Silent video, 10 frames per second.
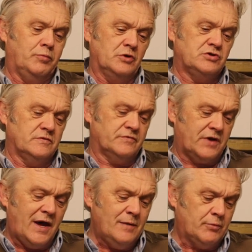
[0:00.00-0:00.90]
bunch
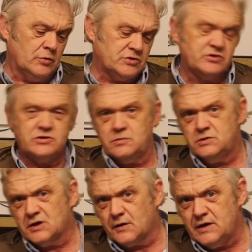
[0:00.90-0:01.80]
of cables, and to
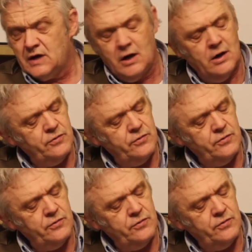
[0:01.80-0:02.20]
a degree,